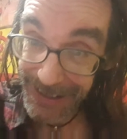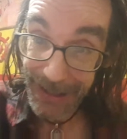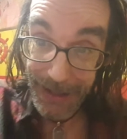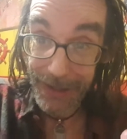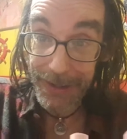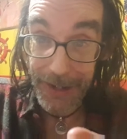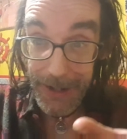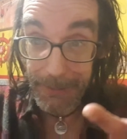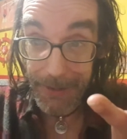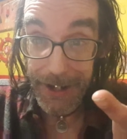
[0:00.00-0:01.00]
God
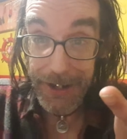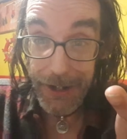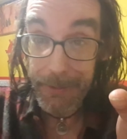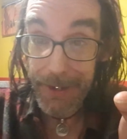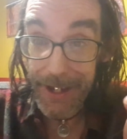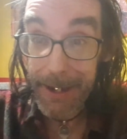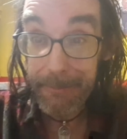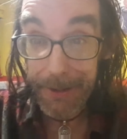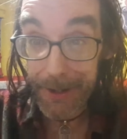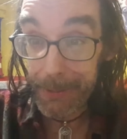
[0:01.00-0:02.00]
knows what they do with it in
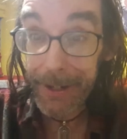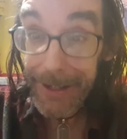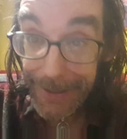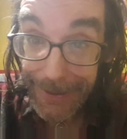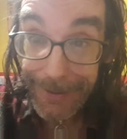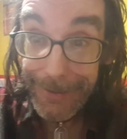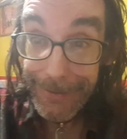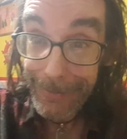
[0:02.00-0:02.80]
between.